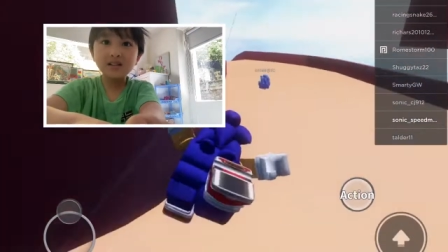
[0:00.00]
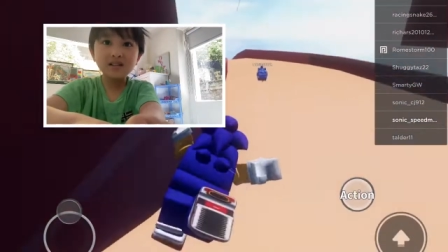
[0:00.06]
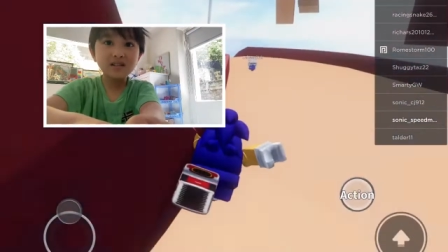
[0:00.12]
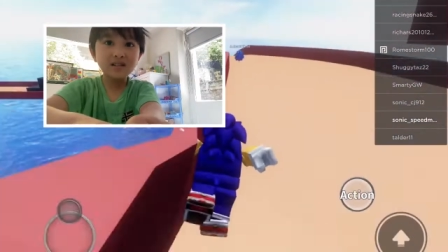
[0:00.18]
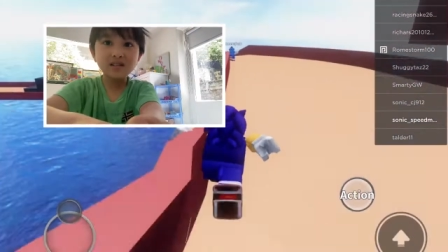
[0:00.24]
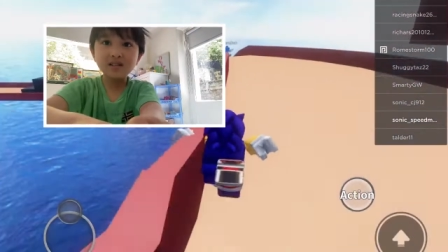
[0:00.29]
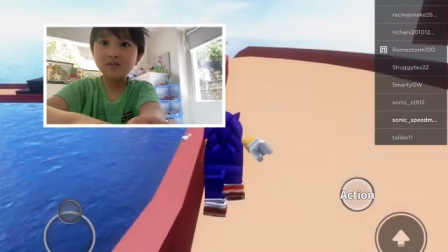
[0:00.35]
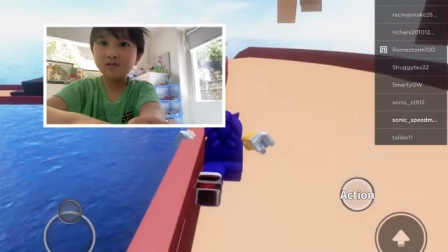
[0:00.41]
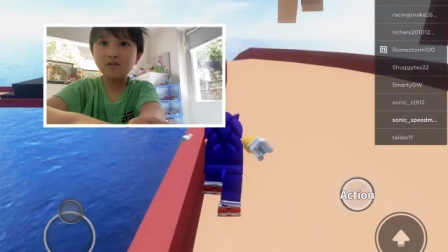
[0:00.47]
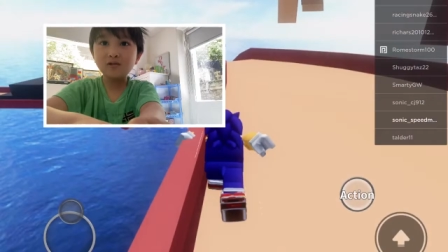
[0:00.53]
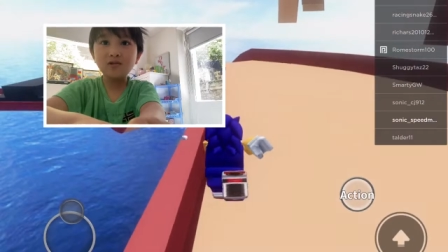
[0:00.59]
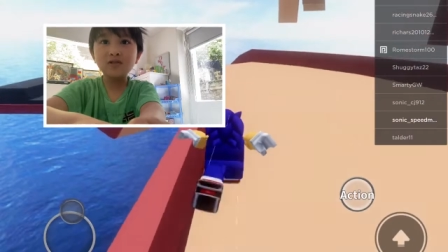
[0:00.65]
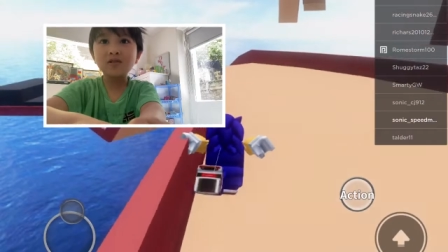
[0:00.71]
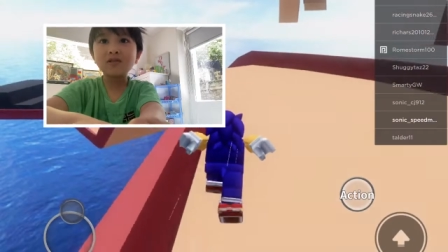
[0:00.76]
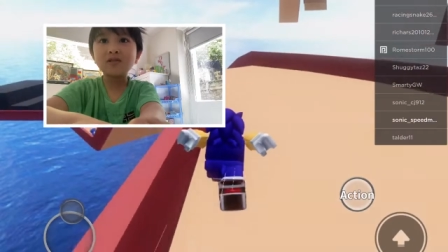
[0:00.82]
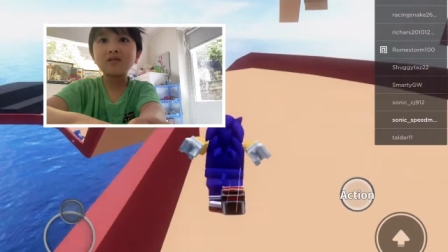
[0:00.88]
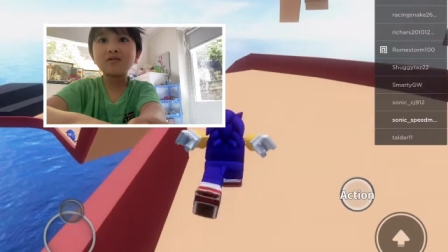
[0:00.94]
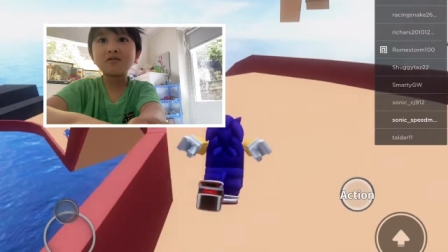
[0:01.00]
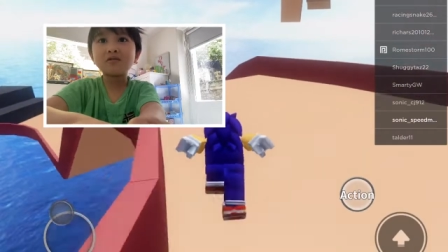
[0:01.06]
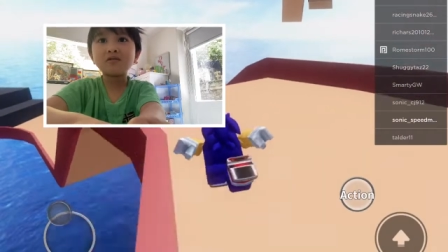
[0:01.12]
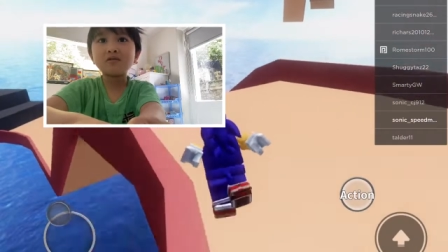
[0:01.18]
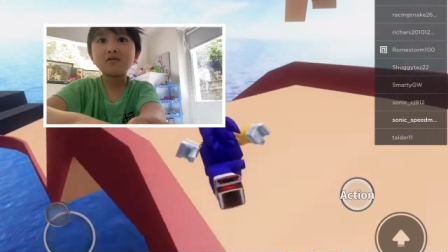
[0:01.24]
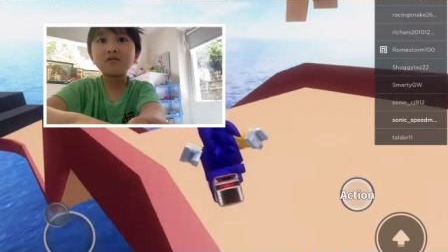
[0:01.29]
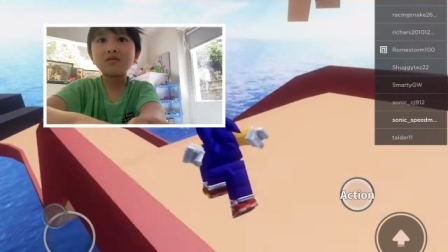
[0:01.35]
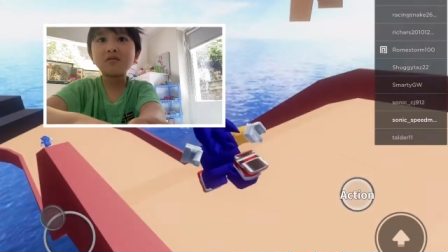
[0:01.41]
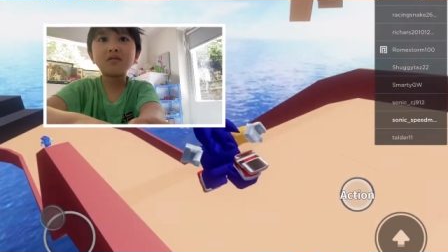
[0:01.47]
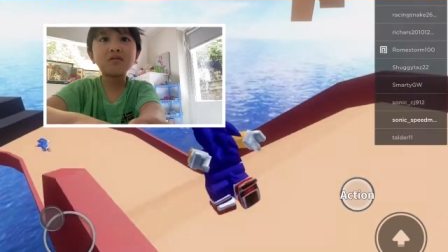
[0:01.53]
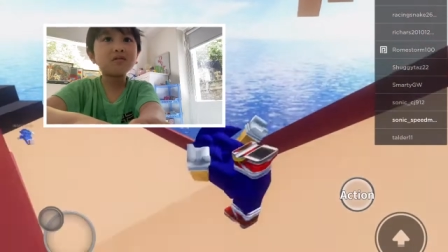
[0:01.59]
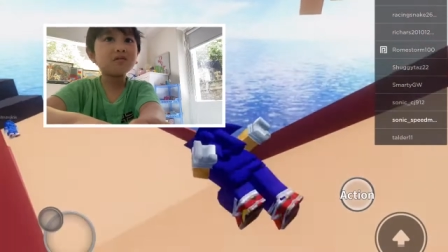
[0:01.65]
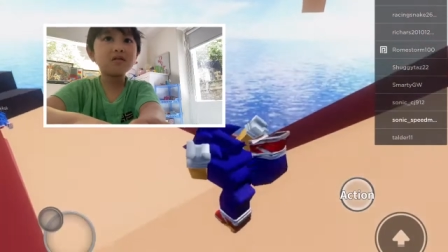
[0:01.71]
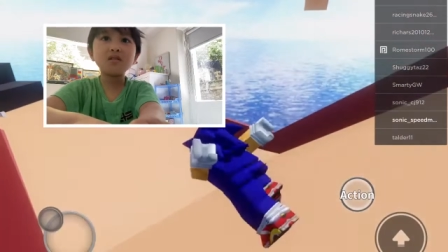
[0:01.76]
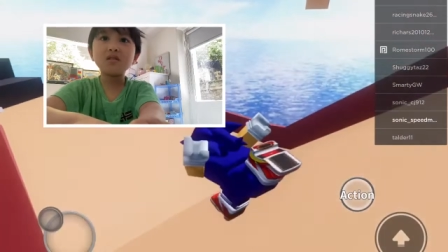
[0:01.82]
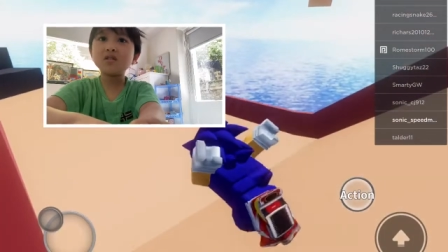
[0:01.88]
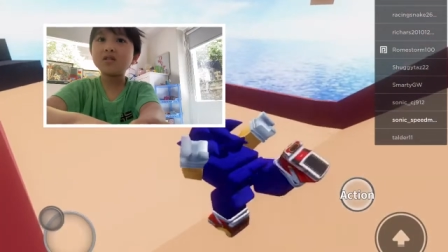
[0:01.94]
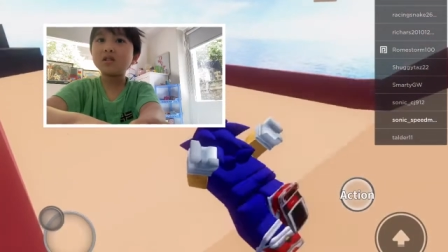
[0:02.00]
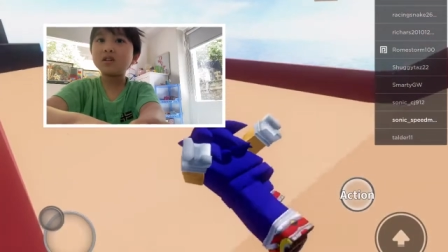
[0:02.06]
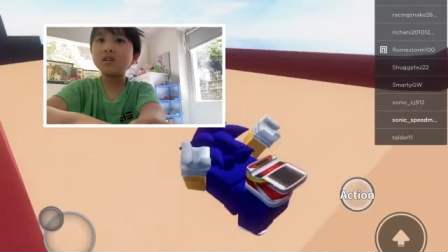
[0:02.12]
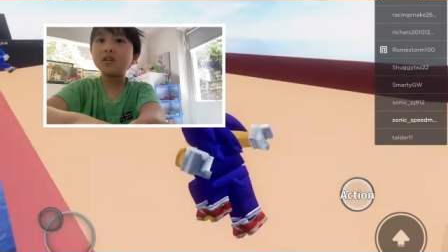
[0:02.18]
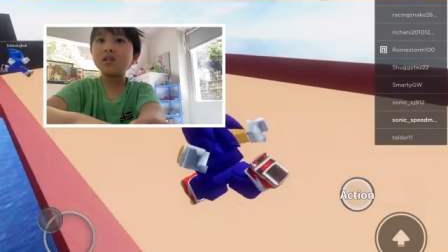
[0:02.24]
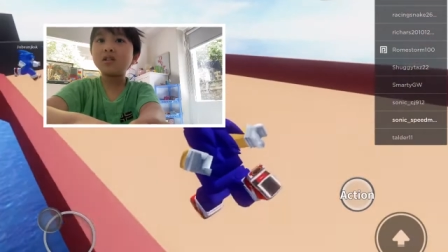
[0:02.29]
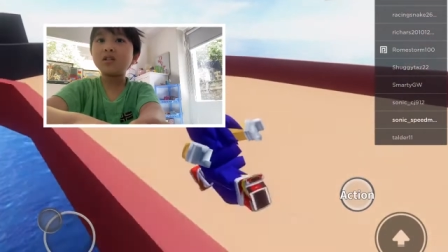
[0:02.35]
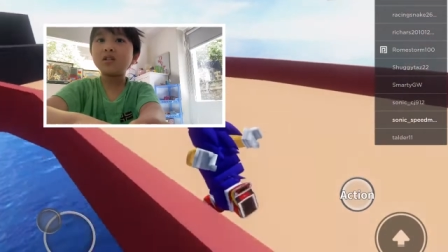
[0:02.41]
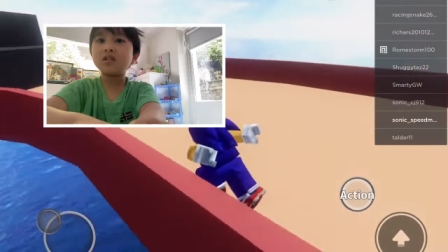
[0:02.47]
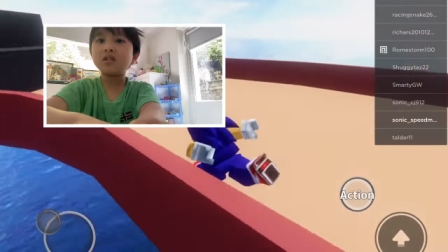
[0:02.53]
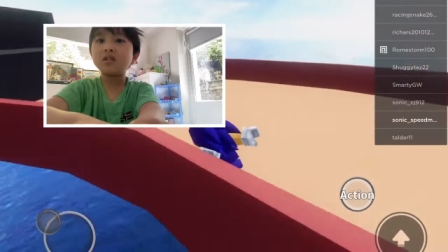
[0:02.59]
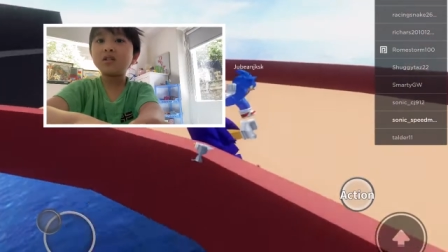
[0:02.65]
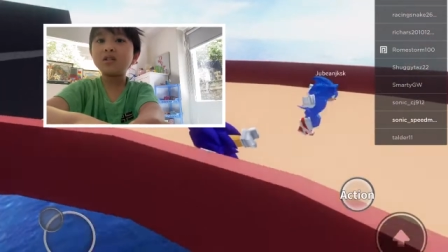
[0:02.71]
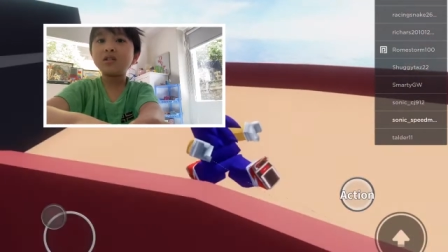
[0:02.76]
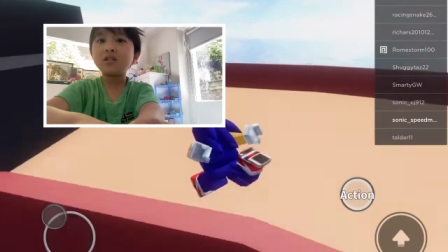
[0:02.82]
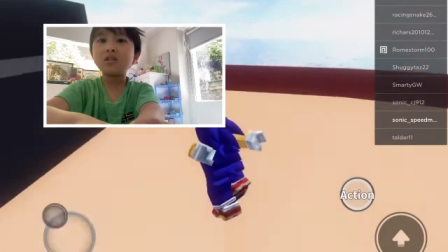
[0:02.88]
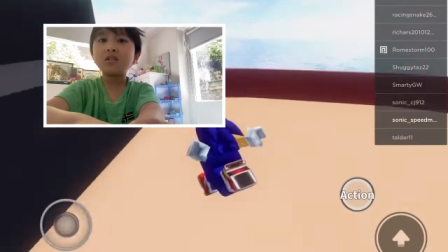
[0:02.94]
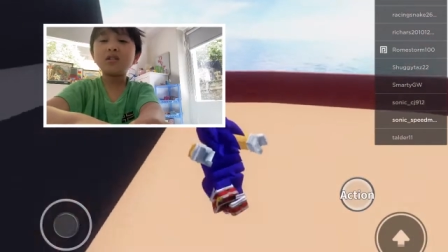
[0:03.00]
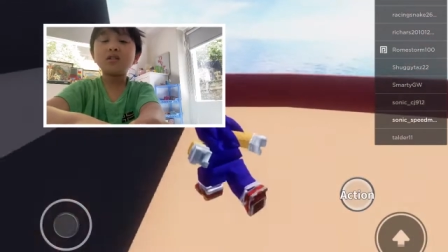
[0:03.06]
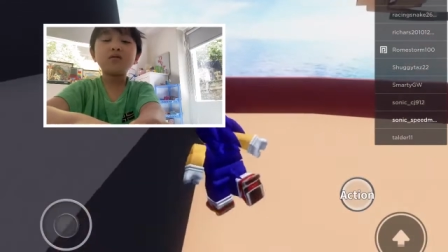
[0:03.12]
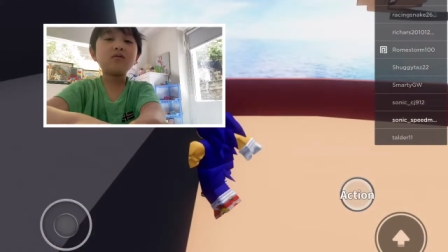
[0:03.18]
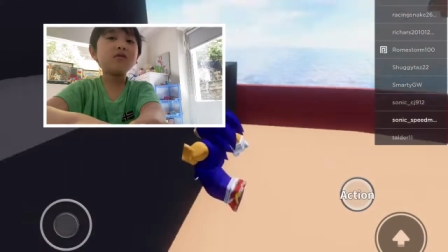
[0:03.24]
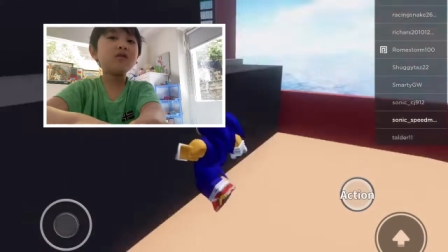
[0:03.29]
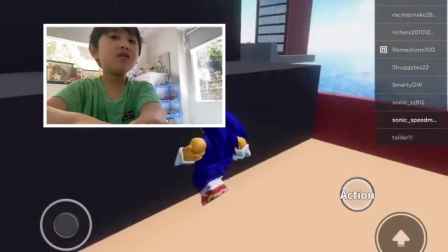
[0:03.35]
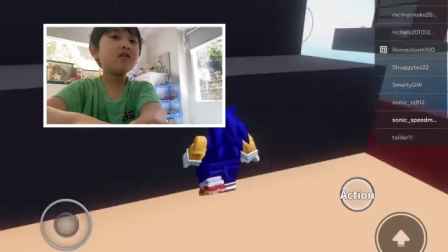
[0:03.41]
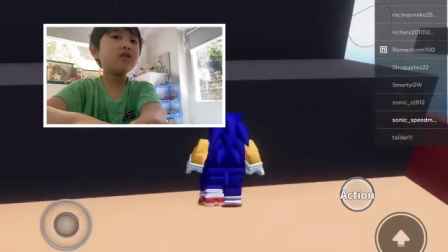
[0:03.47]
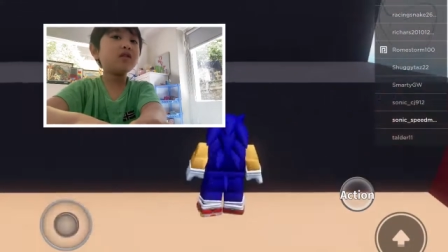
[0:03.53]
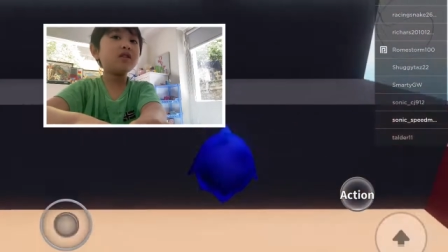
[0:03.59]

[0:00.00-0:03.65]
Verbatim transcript: Is it rocks? What are they? What are